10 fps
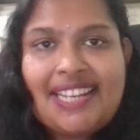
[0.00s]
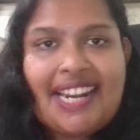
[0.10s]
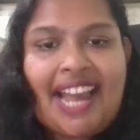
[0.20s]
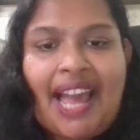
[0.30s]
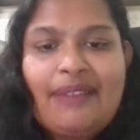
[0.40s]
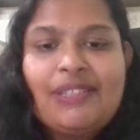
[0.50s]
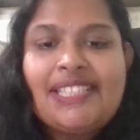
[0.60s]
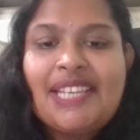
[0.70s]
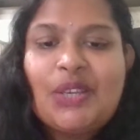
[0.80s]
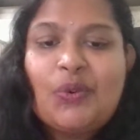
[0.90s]
and I will
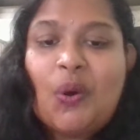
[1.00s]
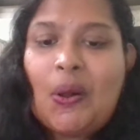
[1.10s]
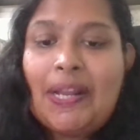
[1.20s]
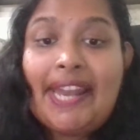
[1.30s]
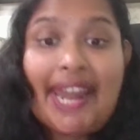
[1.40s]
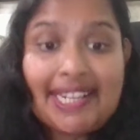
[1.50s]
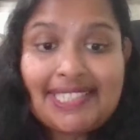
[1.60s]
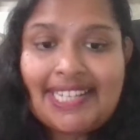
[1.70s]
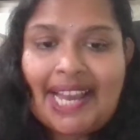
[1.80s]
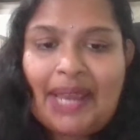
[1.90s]
see you all
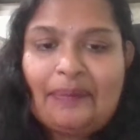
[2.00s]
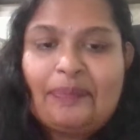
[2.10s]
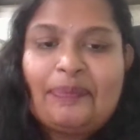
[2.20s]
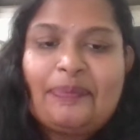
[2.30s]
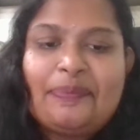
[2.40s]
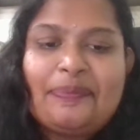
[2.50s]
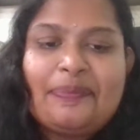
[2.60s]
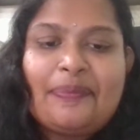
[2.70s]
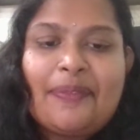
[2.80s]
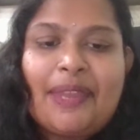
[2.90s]
next time.
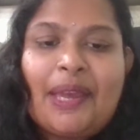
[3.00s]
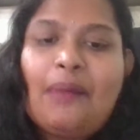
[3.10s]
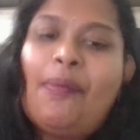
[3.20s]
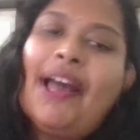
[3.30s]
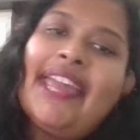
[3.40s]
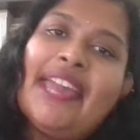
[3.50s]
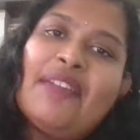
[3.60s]
Bye,